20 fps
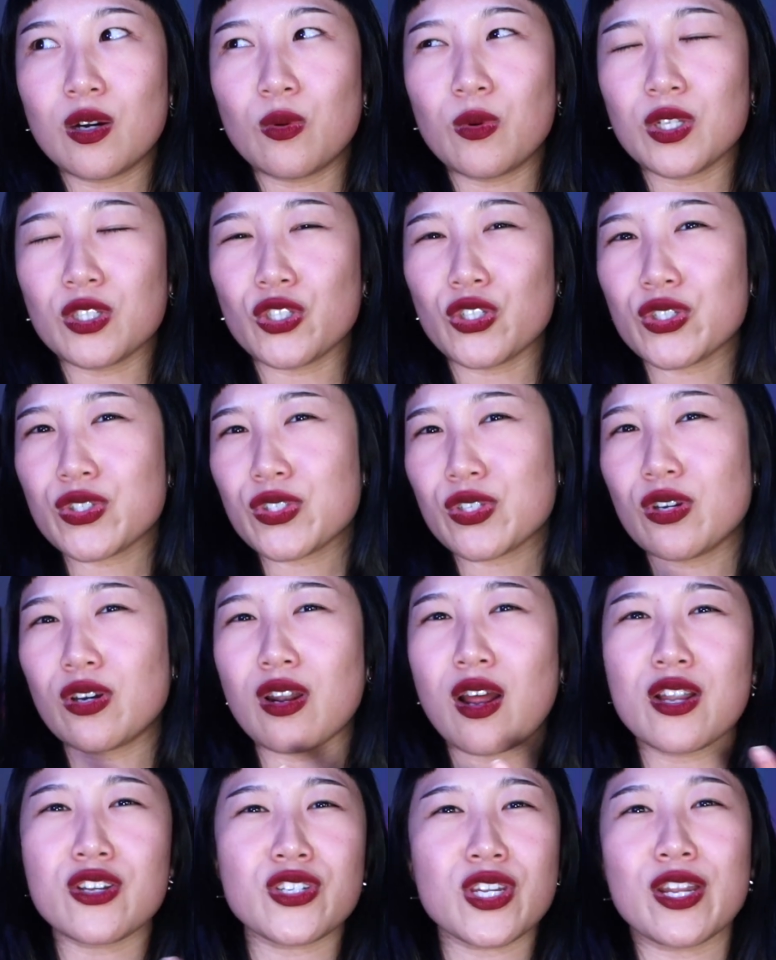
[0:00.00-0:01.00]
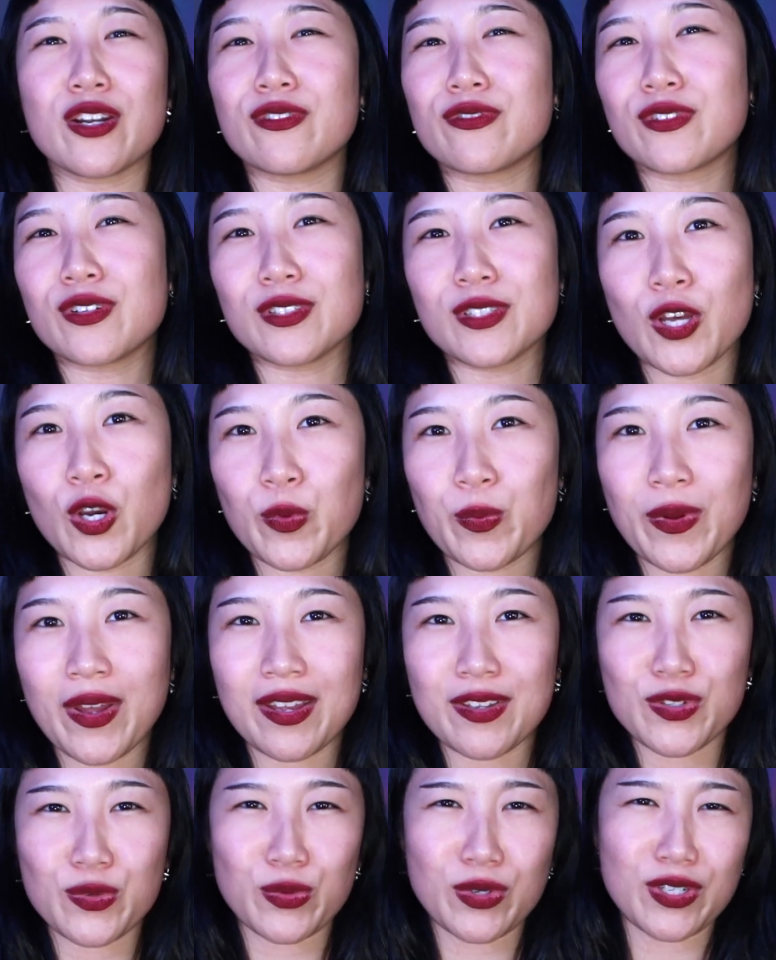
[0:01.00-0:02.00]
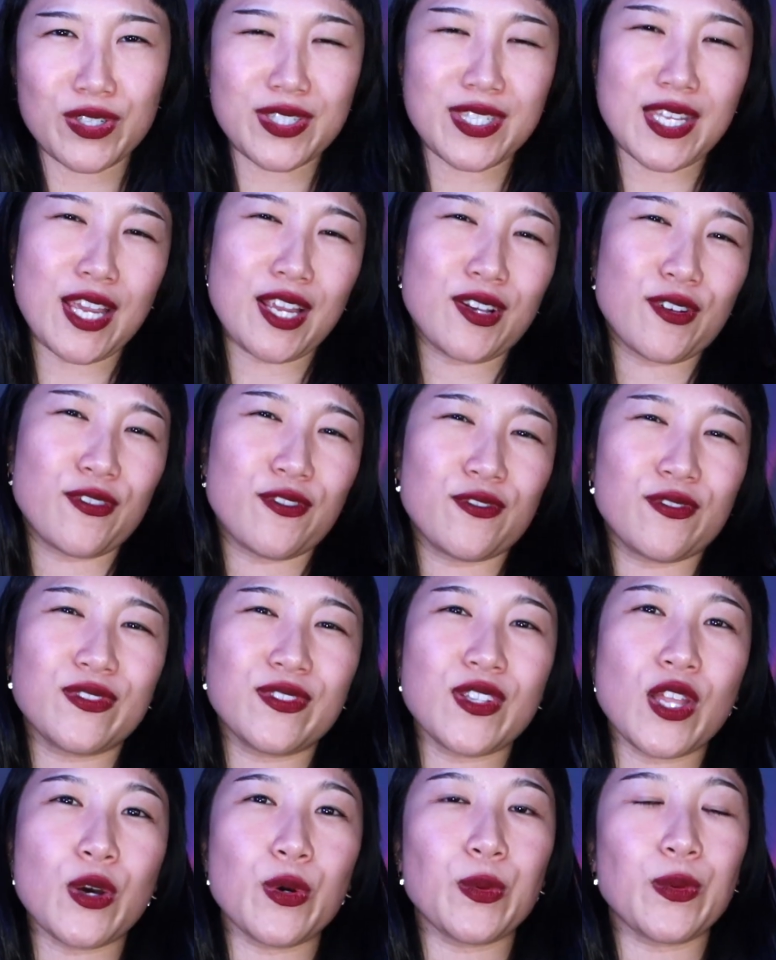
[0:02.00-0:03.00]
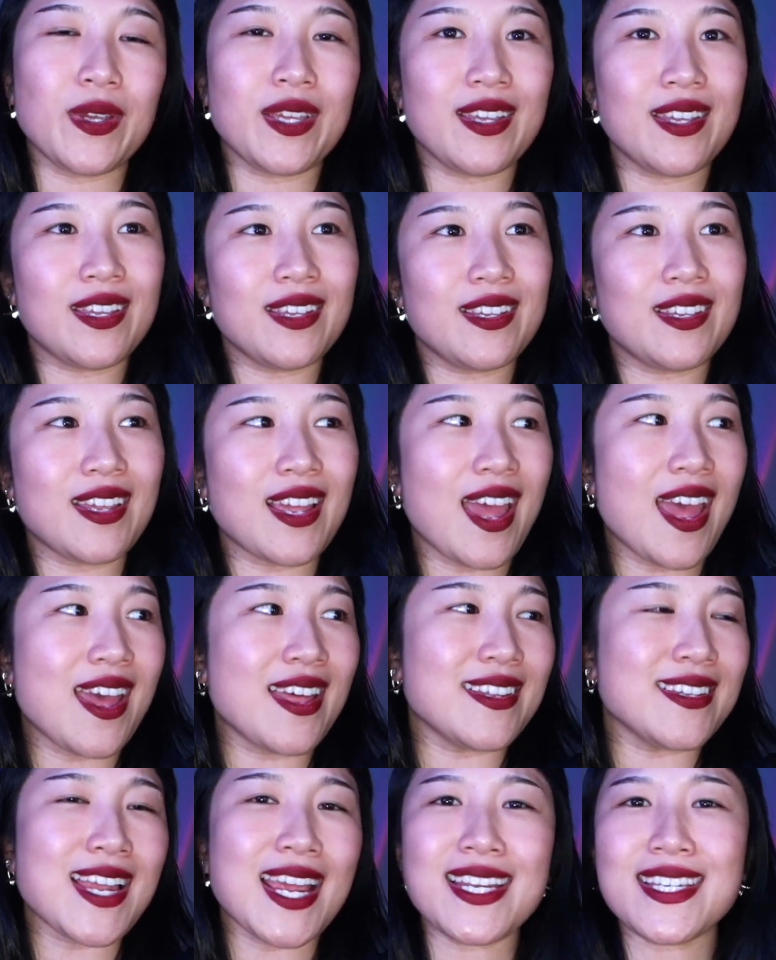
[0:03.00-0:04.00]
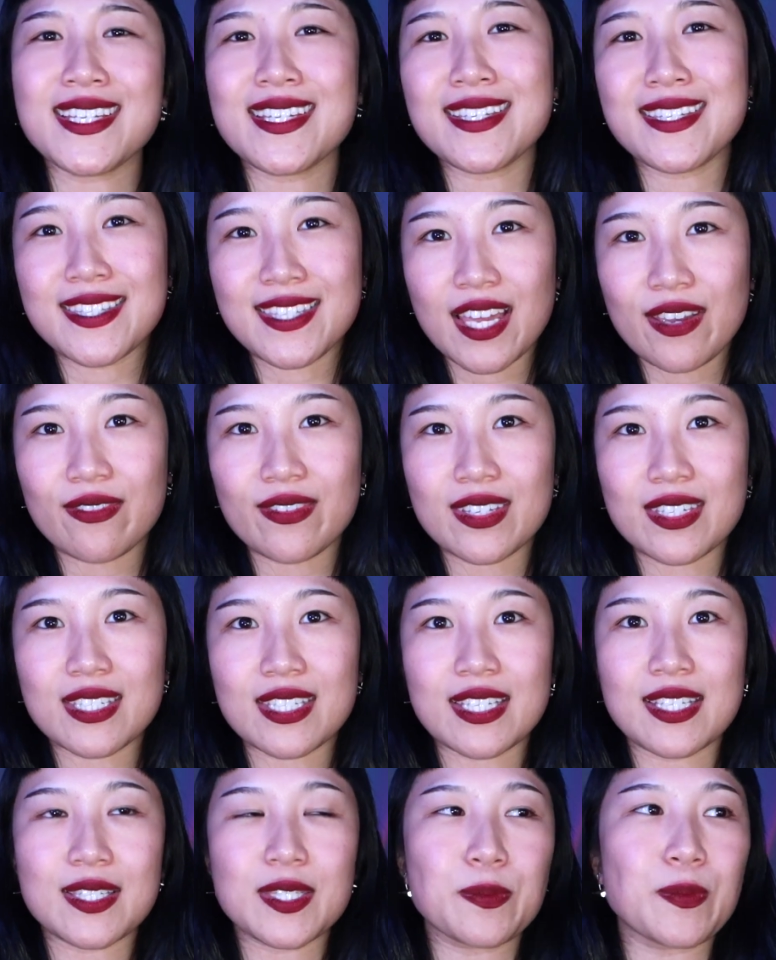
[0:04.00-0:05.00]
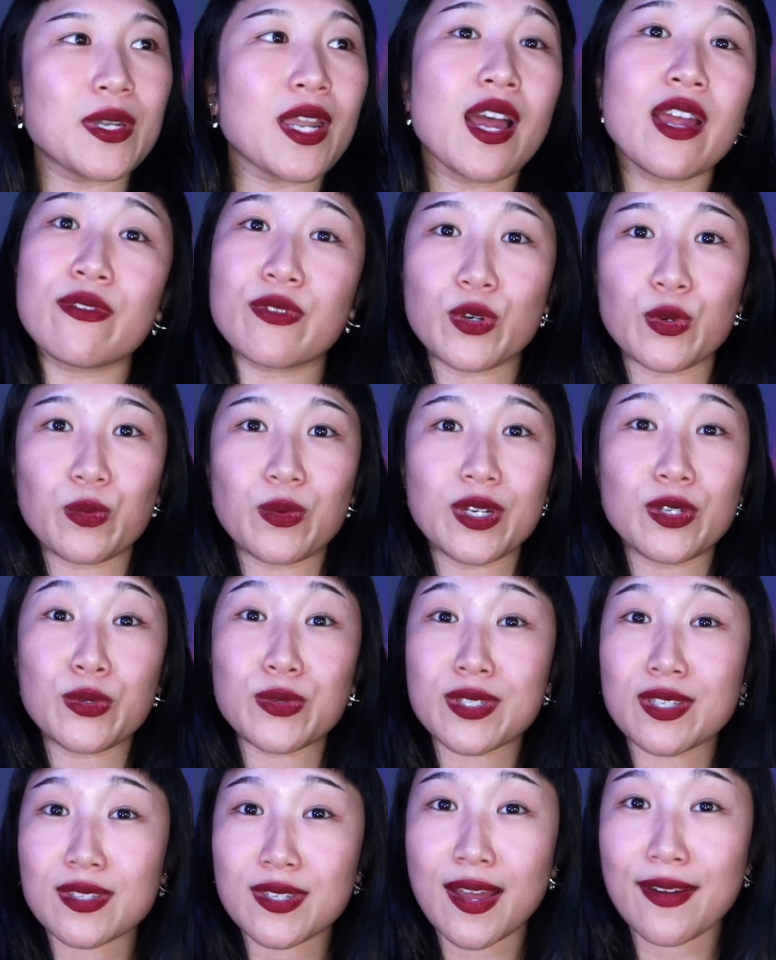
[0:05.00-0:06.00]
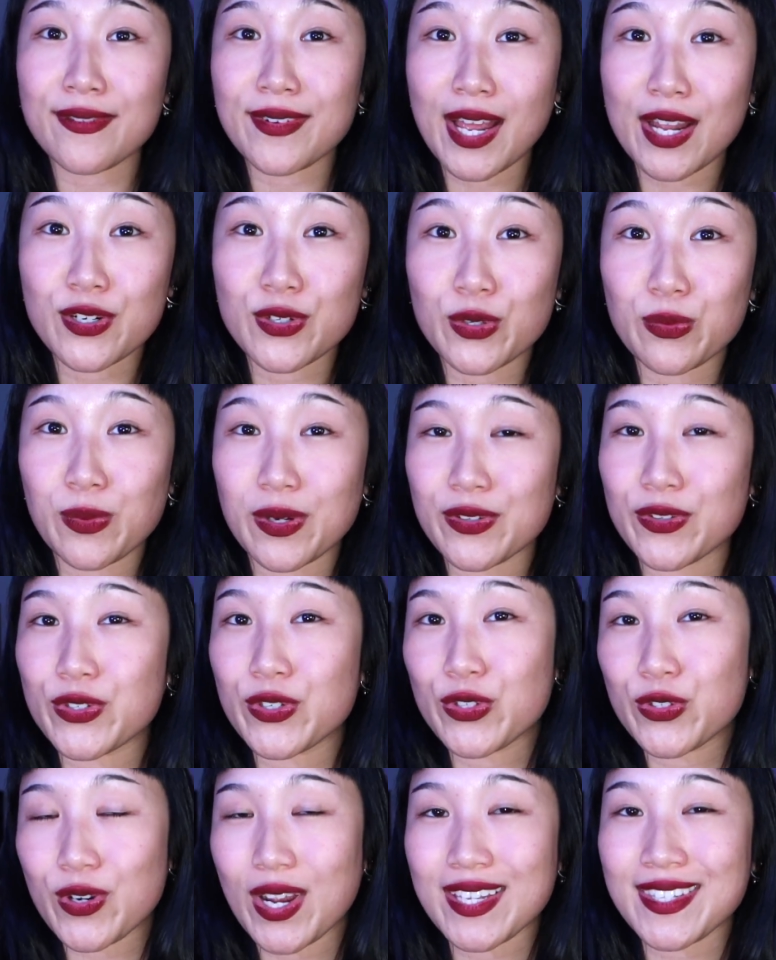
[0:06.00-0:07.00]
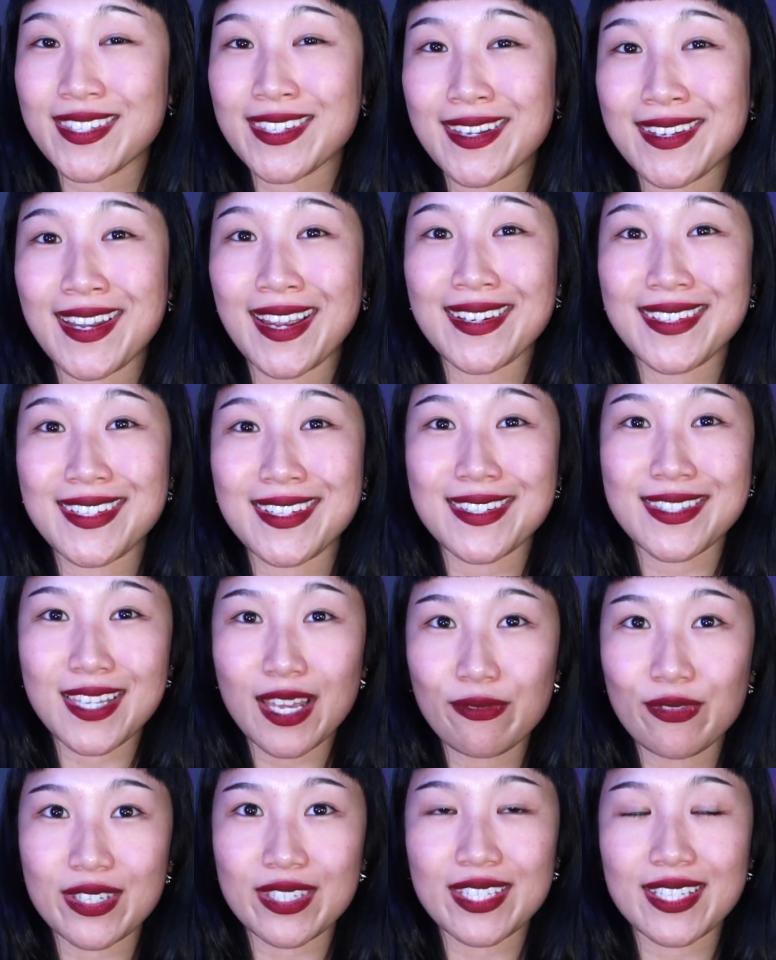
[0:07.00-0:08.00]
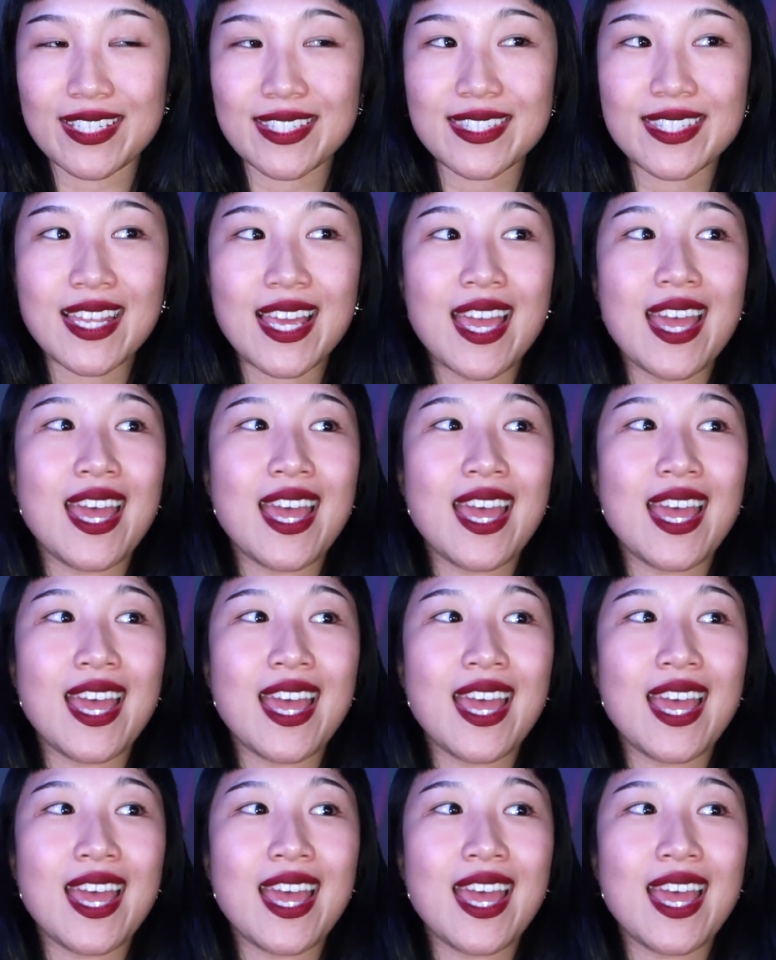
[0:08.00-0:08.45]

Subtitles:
what looks good on Jennifer Lopez, where it's like flowy and 1970s, but not everyone who's a soft natural wants to dress 1970s.